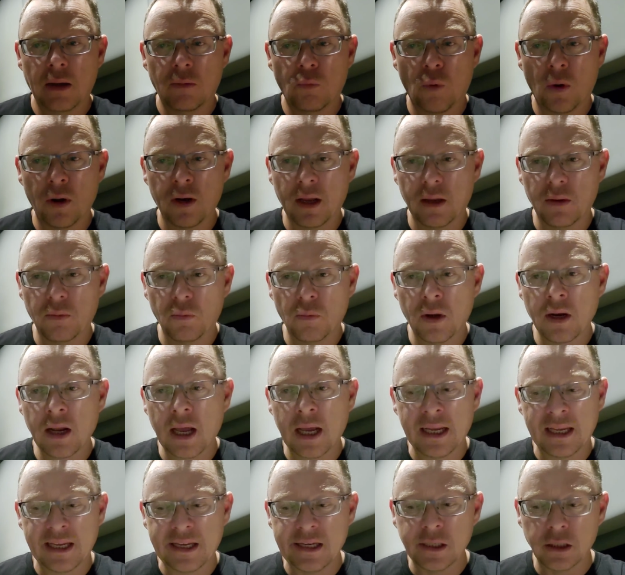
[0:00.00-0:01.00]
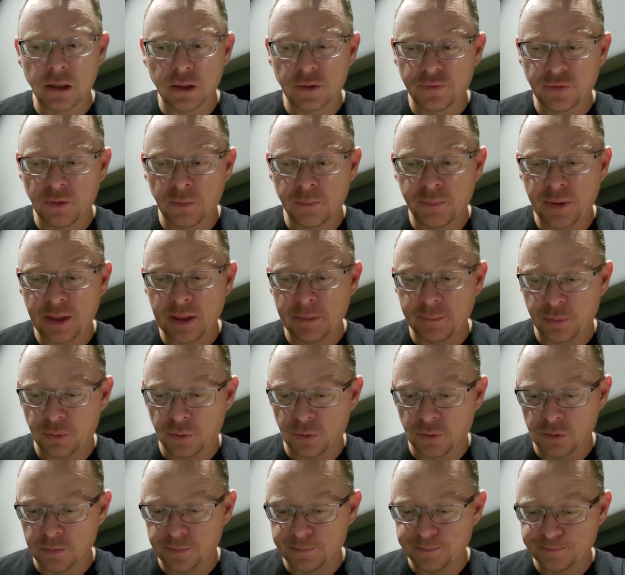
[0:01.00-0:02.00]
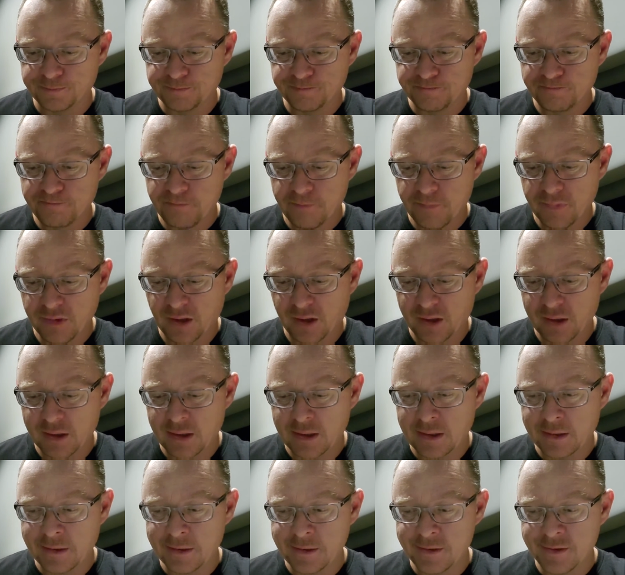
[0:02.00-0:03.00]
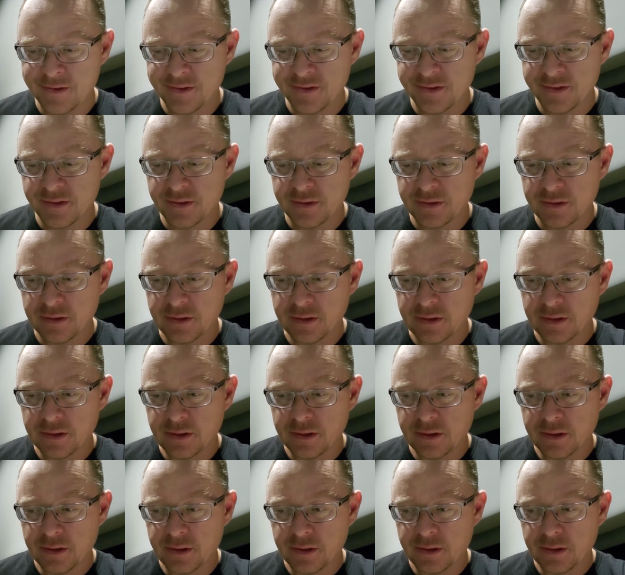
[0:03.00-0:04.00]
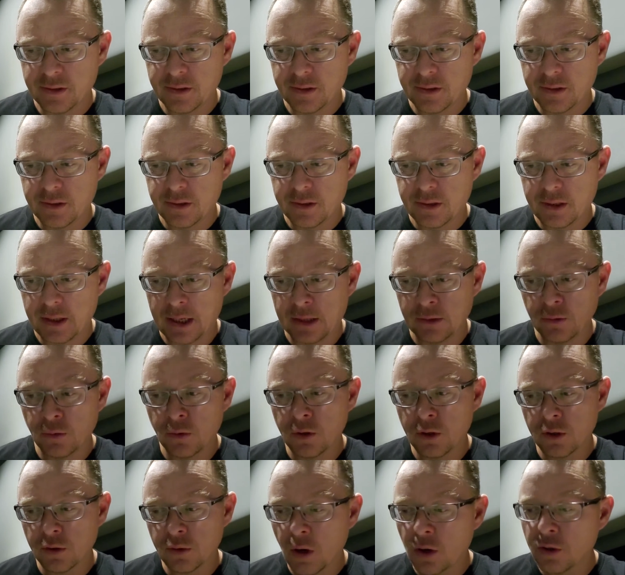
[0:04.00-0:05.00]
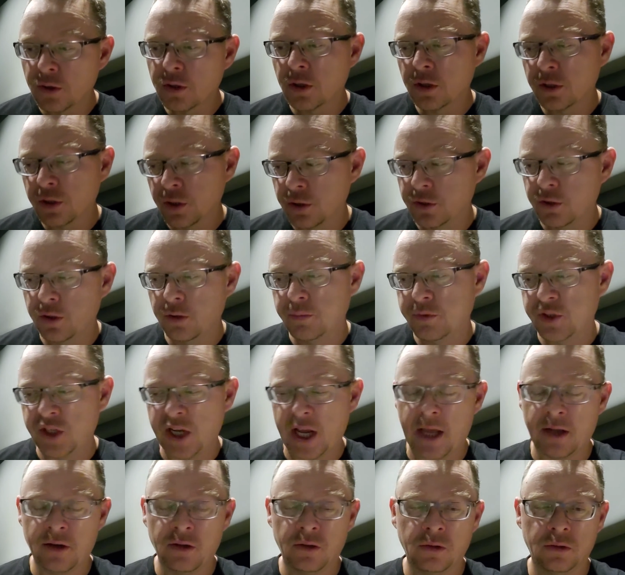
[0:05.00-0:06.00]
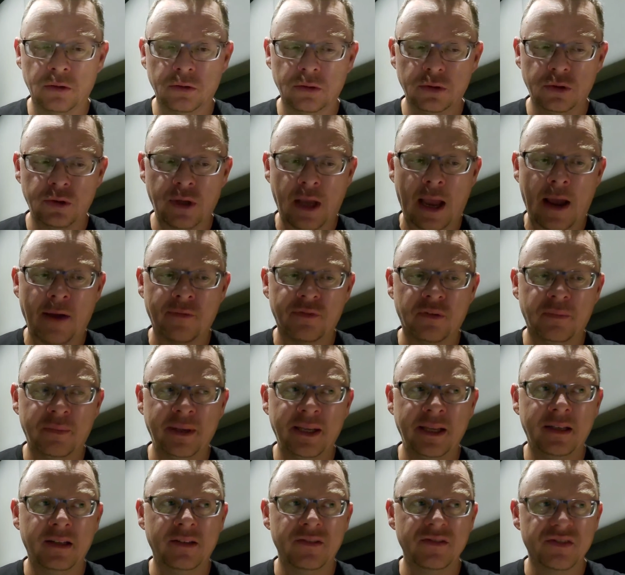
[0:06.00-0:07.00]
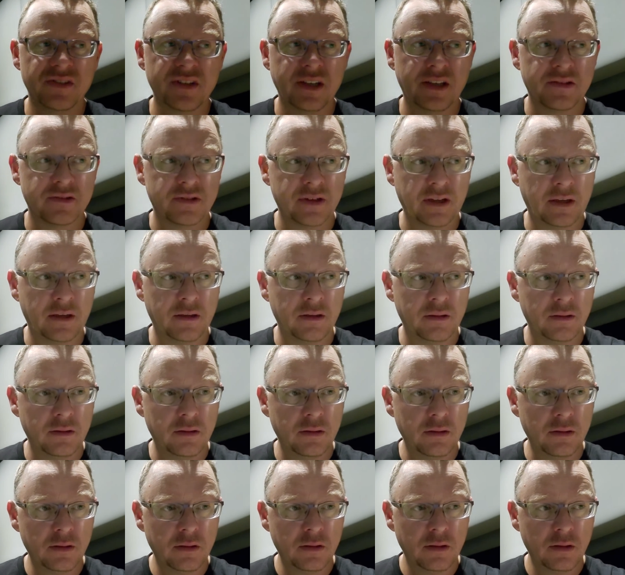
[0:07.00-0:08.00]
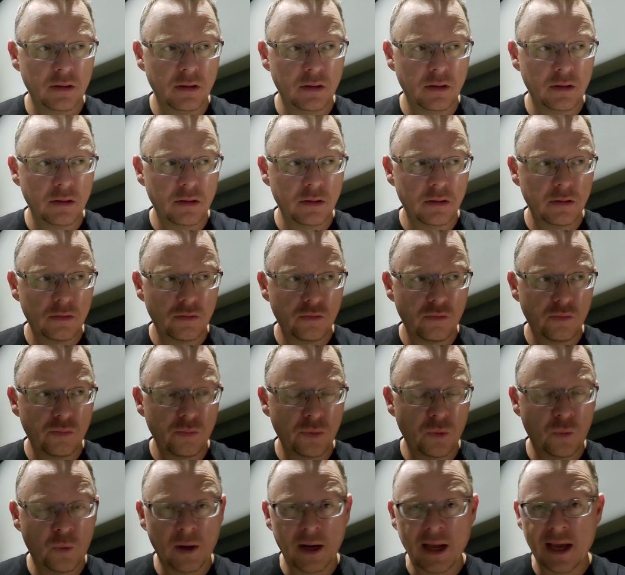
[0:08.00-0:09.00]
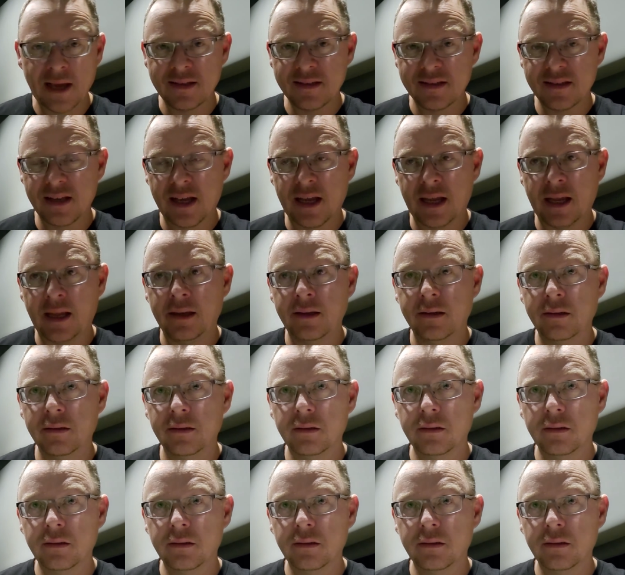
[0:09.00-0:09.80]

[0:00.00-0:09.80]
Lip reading: what I hear from people is, in order to grow your YouTube channel, you have to be consistent. But what I say